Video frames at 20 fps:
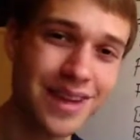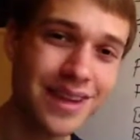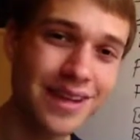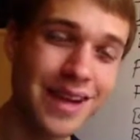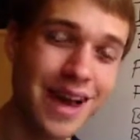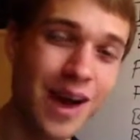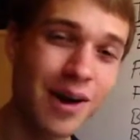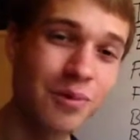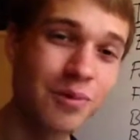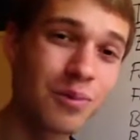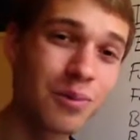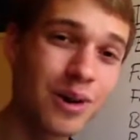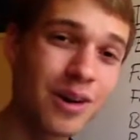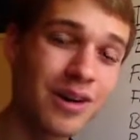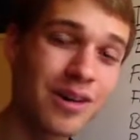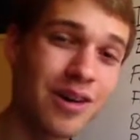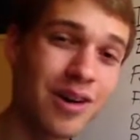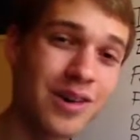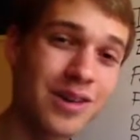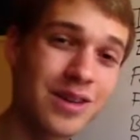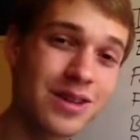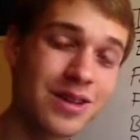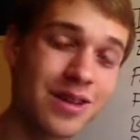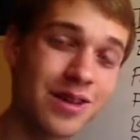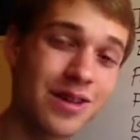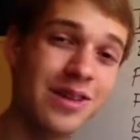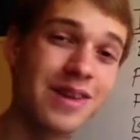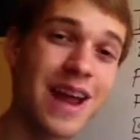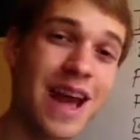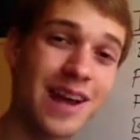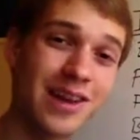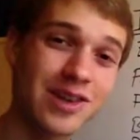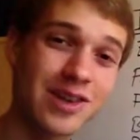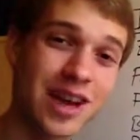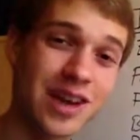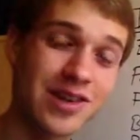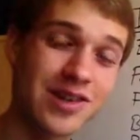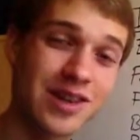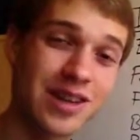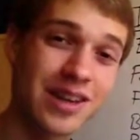Now, we're going to learn next
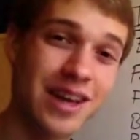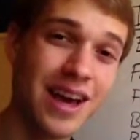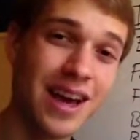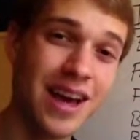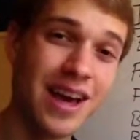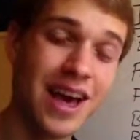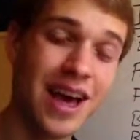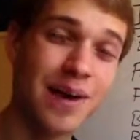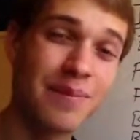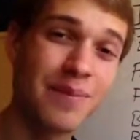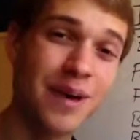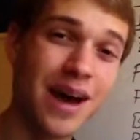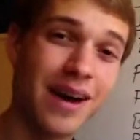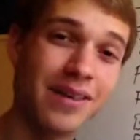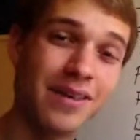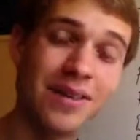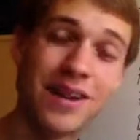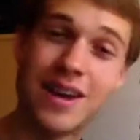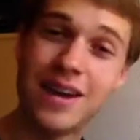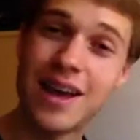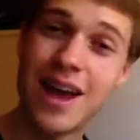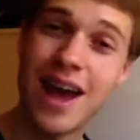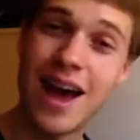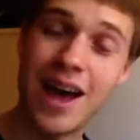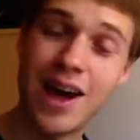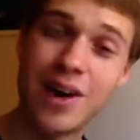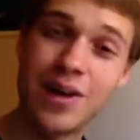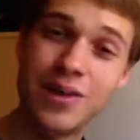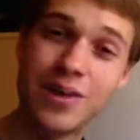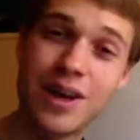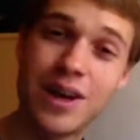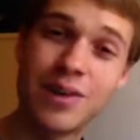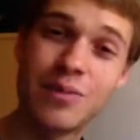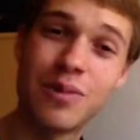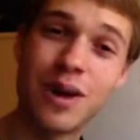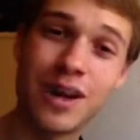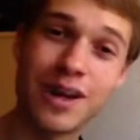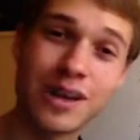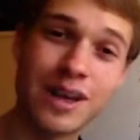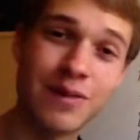lesson about how,
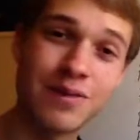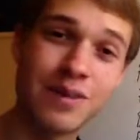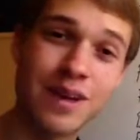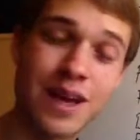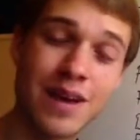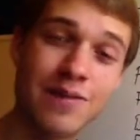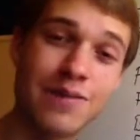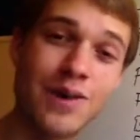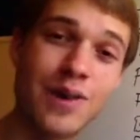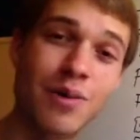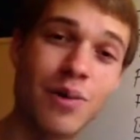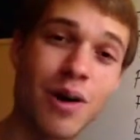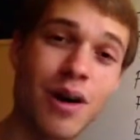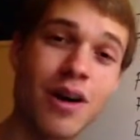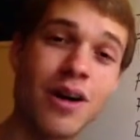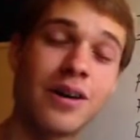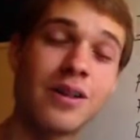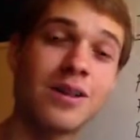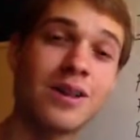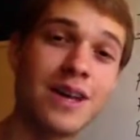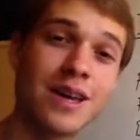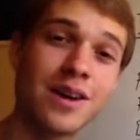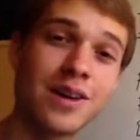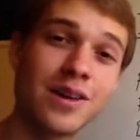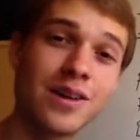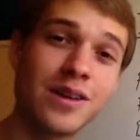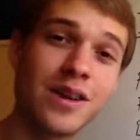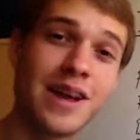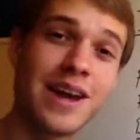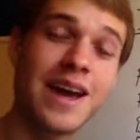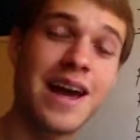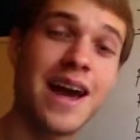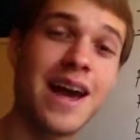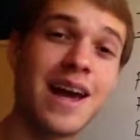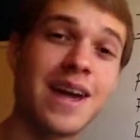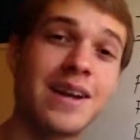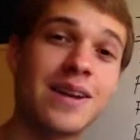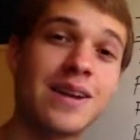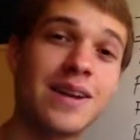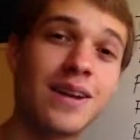well, even if you are legal
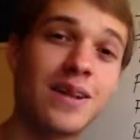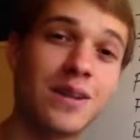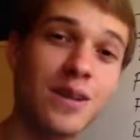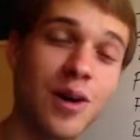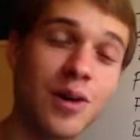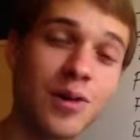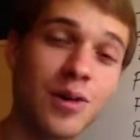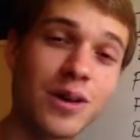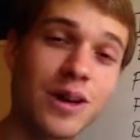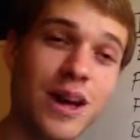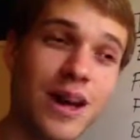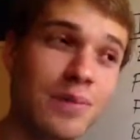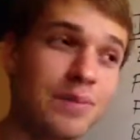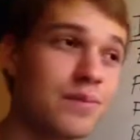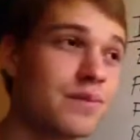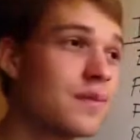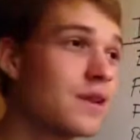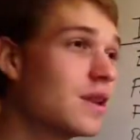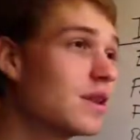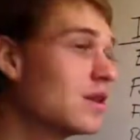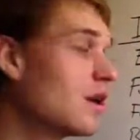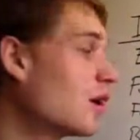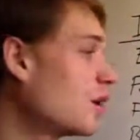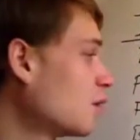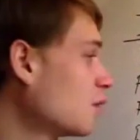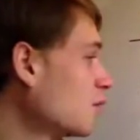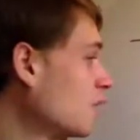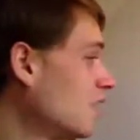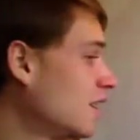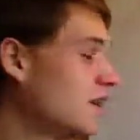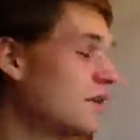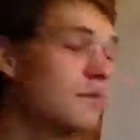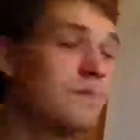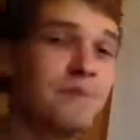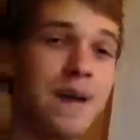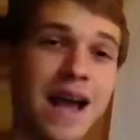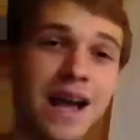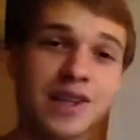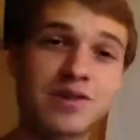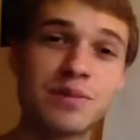and loaded up below
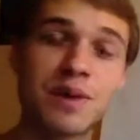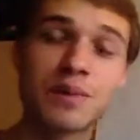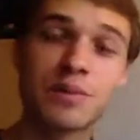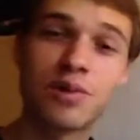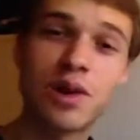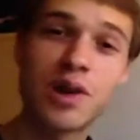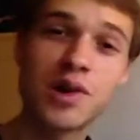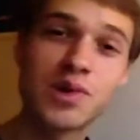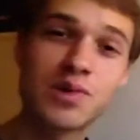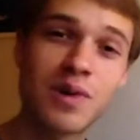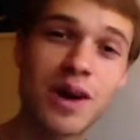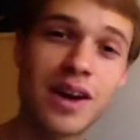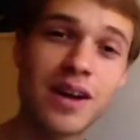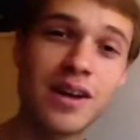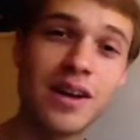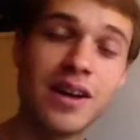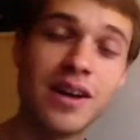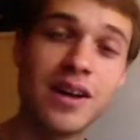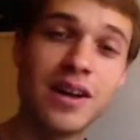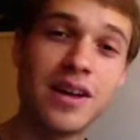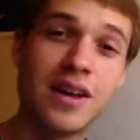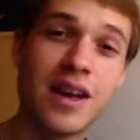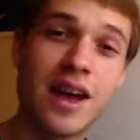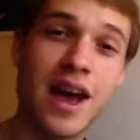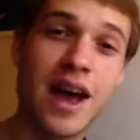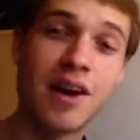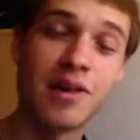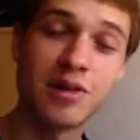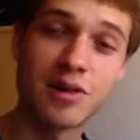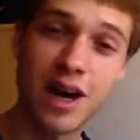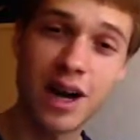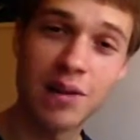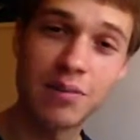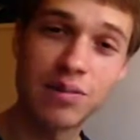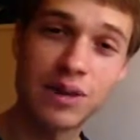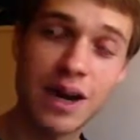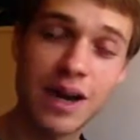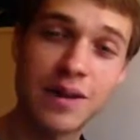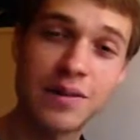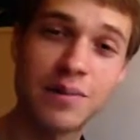maximum gross weight, how your
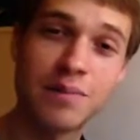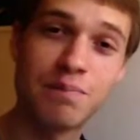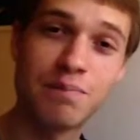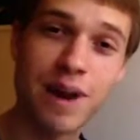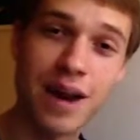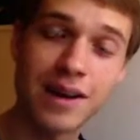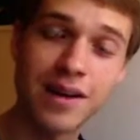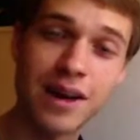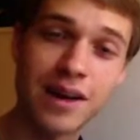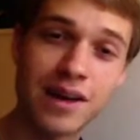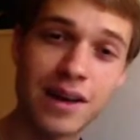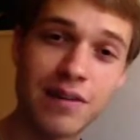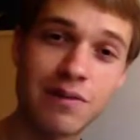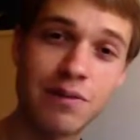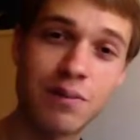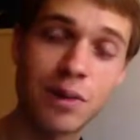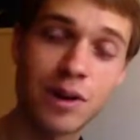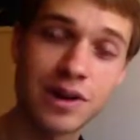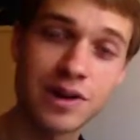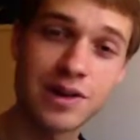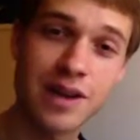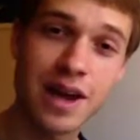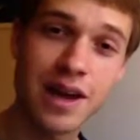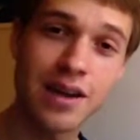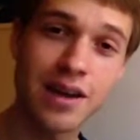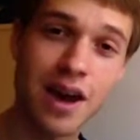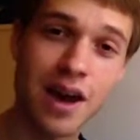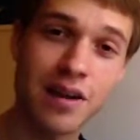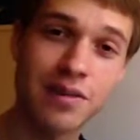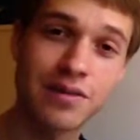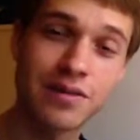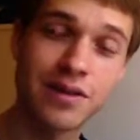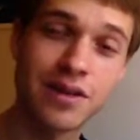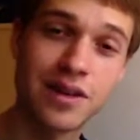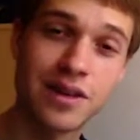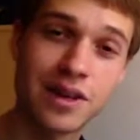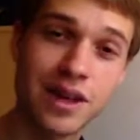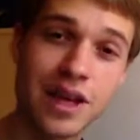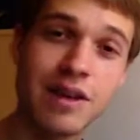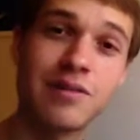airplane may not even want to take off
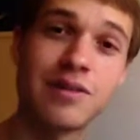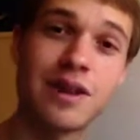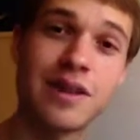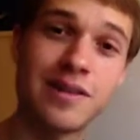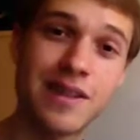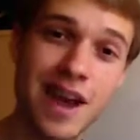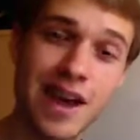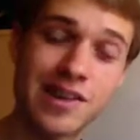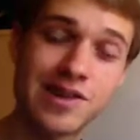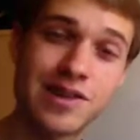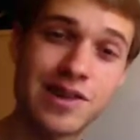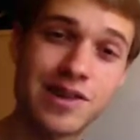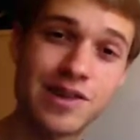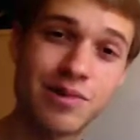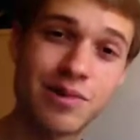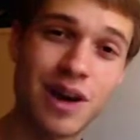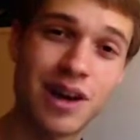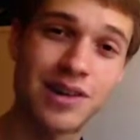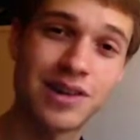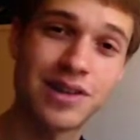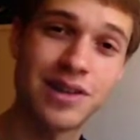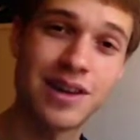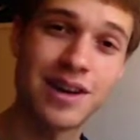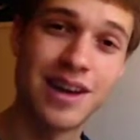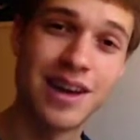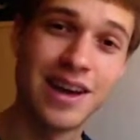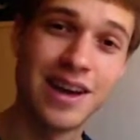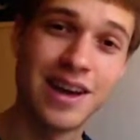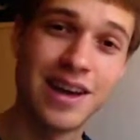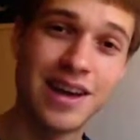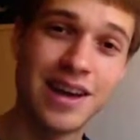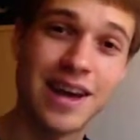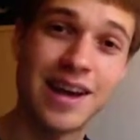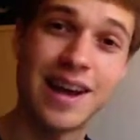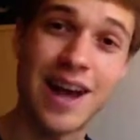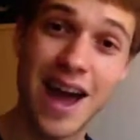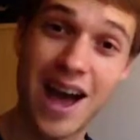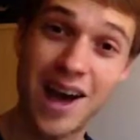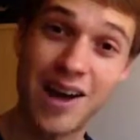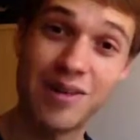even in that situation.
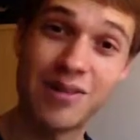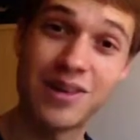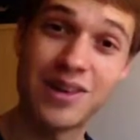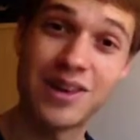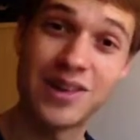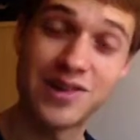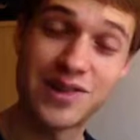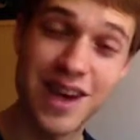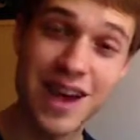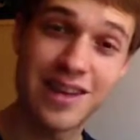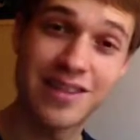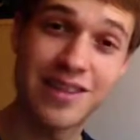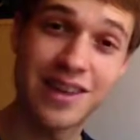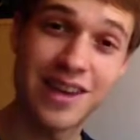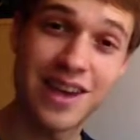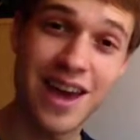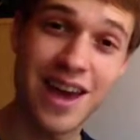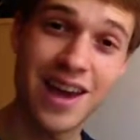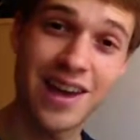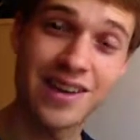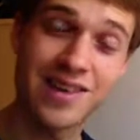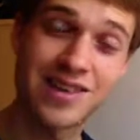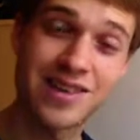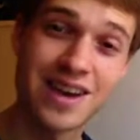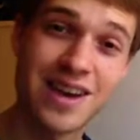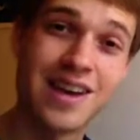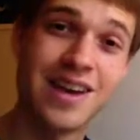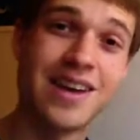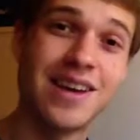And how is that the case?